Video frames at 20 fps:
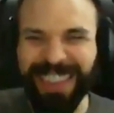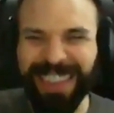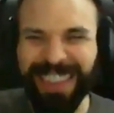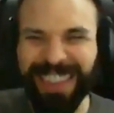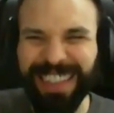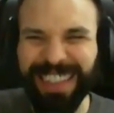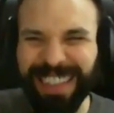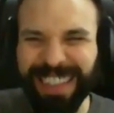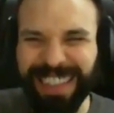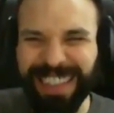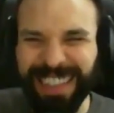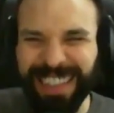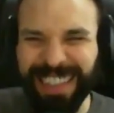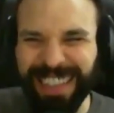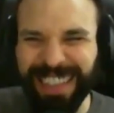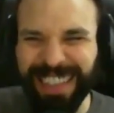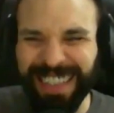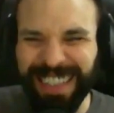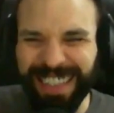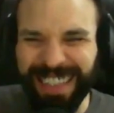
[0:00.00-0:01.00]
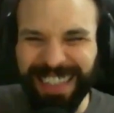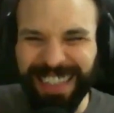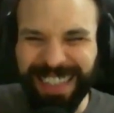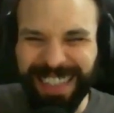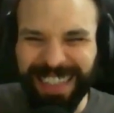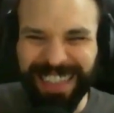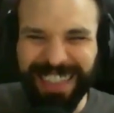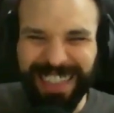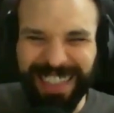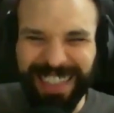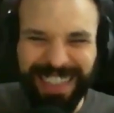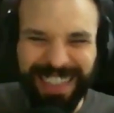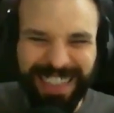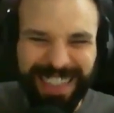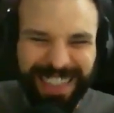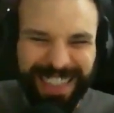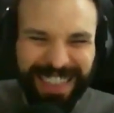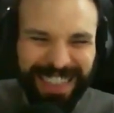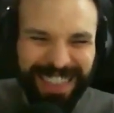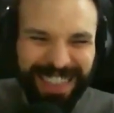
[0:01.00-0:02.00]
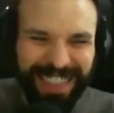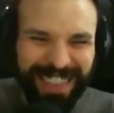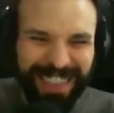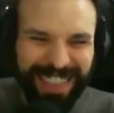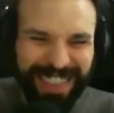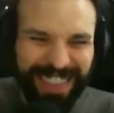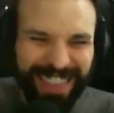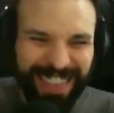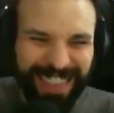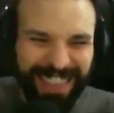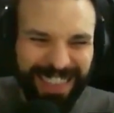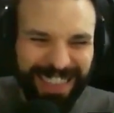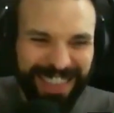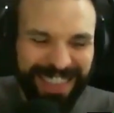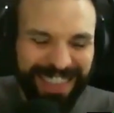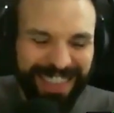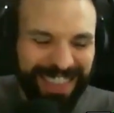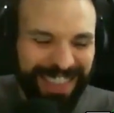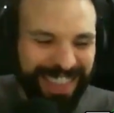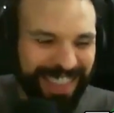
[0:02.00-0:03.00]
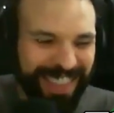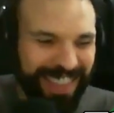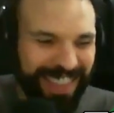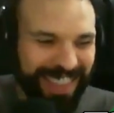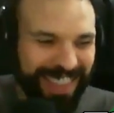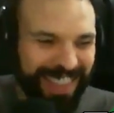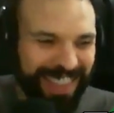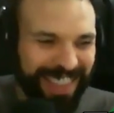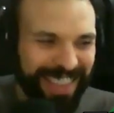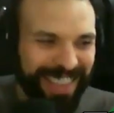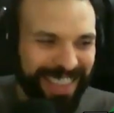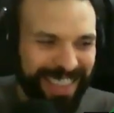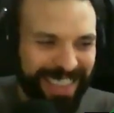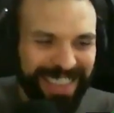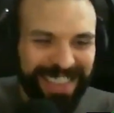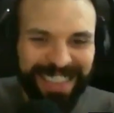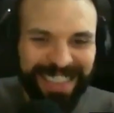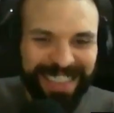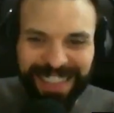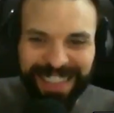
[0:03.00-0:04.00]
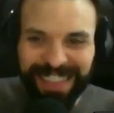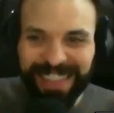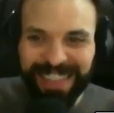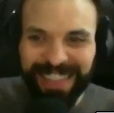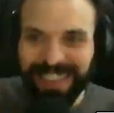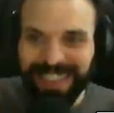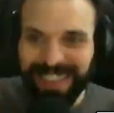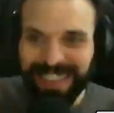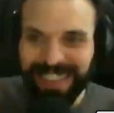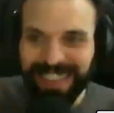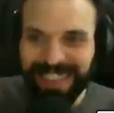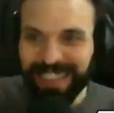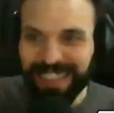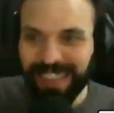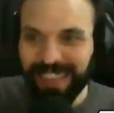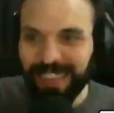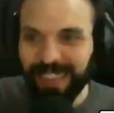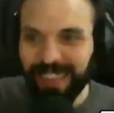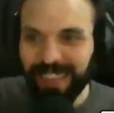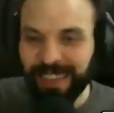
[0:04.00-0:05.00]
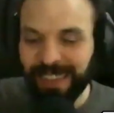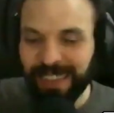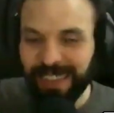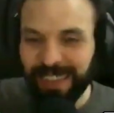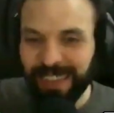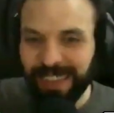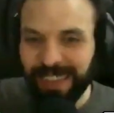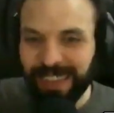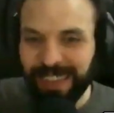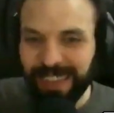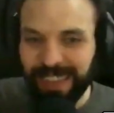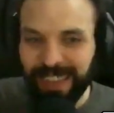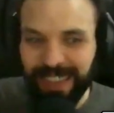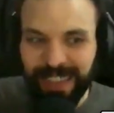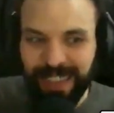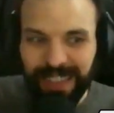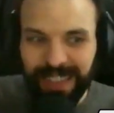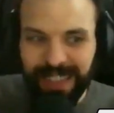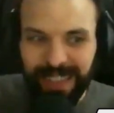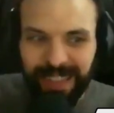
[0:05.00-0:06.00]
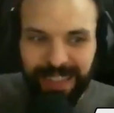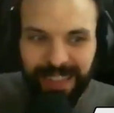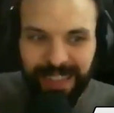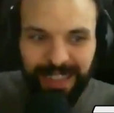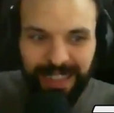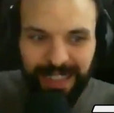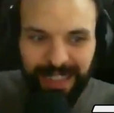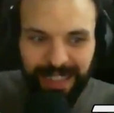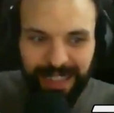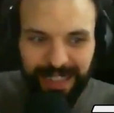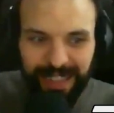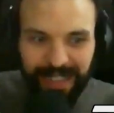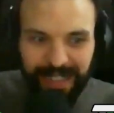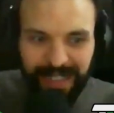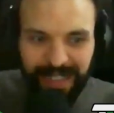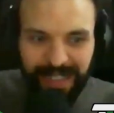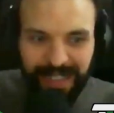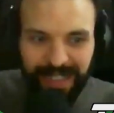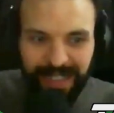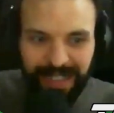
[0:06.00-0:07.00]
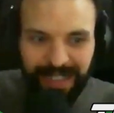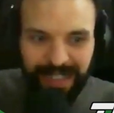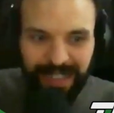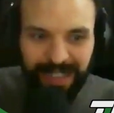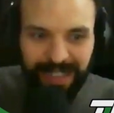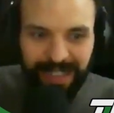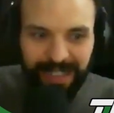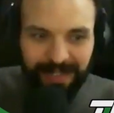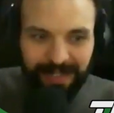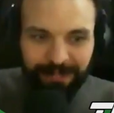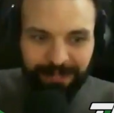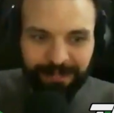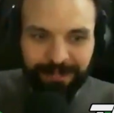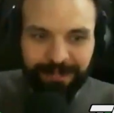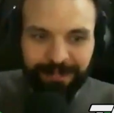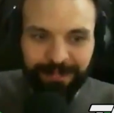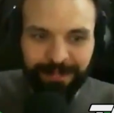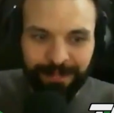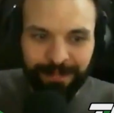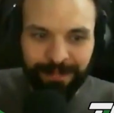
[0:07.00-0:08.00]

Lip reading: The person shown says nothing.